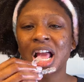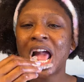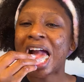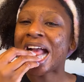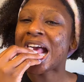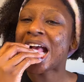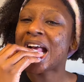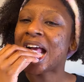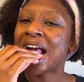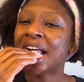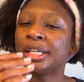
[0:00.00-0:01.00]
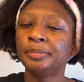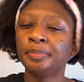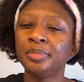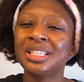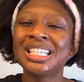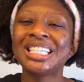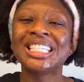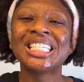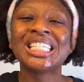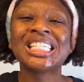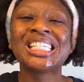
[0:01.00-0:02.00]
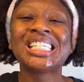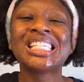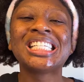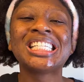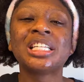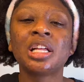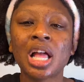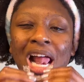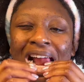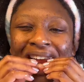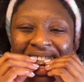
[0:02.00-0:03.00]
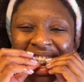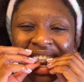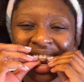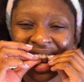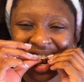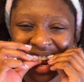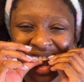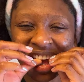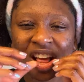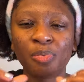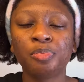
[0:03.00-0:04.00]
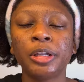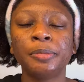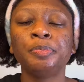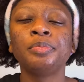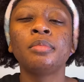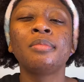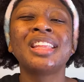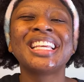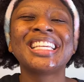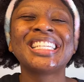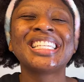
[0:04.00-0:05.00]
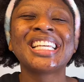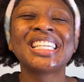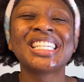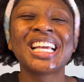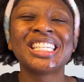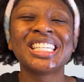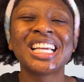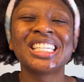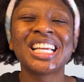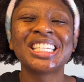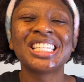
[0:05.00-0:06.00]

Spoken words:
Listerine with water and let it soak during the day, and then at night rinse it out.